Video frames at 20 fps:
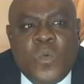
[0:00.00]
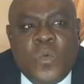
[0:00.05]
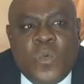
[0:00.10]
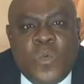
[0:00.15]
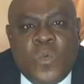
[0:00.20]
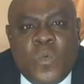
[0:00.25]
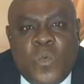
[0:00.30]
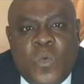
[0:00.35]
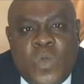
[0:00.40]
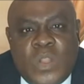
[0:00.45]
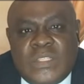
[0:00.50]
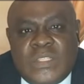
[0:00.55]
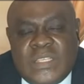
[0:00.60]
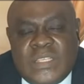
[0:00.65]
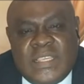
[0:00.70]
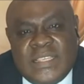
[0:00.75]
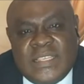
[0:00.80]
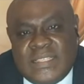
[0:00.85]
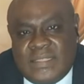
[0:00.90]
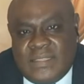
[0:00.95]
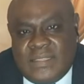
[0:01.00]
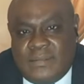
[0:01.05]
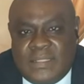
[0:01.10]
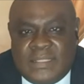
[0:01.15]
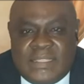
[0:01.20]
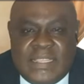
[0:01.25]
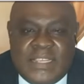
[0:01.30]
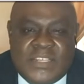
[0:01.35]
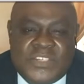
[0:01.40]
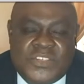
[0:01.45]
What is
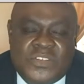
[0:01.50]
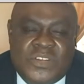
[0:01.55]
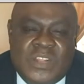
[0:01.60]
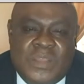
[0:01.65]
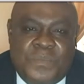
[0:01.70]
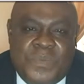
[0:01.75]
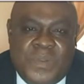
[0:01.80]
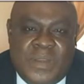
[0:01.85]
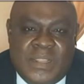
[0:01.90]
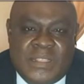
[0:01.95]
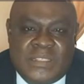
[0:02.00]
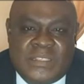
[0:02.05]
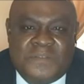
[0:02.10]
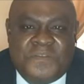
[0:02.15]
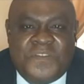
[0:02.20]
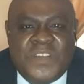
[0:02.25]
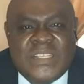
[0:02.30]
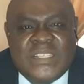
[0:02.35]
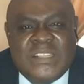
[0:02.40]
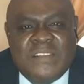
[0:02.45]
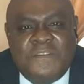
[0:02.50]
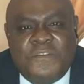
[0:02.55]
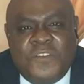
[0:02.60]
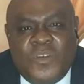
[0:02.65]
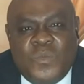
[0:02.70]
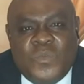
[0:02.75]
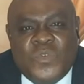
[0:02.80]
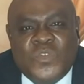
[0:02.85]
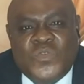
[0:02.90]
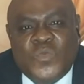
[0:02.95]
intentional parenting? First and
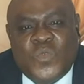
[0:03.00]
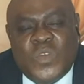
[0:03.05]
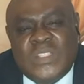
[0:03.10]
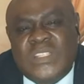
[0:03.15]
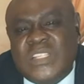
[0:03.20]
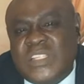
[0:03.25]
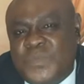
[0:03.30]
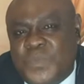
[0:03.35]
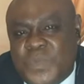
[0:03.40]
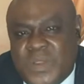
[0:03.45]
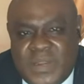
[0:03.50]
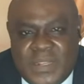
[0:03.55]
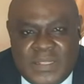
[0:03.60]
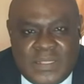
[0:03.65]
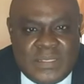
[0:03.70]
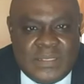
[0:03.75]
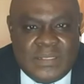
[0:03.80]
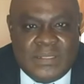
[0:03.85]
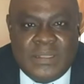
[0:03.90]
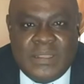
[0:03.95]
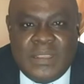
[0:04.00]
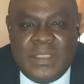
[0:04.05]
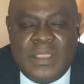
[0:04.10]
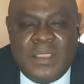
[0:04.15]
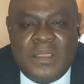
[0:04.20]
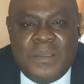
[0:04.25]
foremost, what is parenting? Yeah.